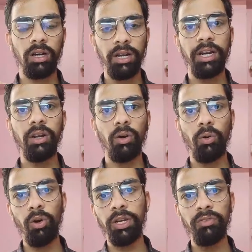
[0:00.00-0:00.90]
connect
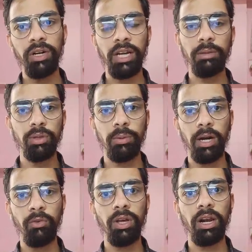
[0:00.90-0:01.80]
all different types of
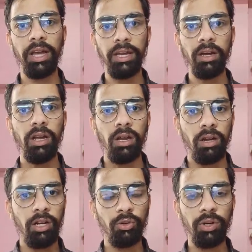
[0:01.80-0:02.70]
hardware like
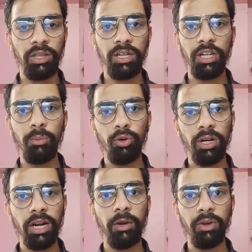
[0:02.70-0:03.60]
L293D
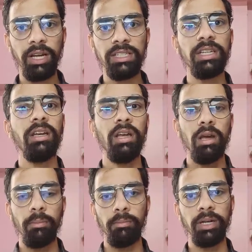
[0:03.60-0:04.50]
motor driver IC,
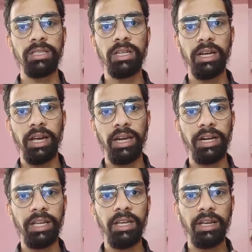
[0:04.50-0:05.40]
buzzer,
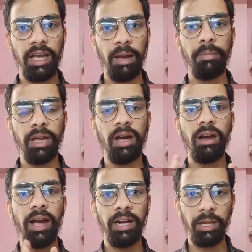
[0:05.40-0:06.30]
LED,
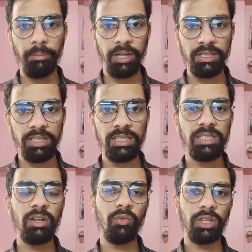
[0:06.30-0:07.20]
camera and temperature
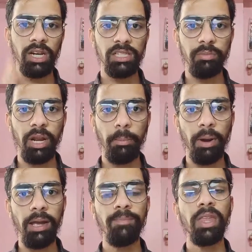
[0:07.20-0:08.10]
sensor with Raspberry
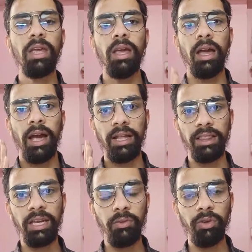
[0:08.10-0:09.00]
Pi.
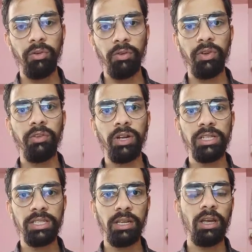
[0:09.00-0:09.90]
And then we
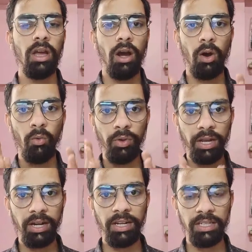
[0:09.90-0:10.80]
will see how
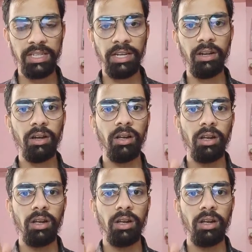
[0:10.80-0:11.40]
we can design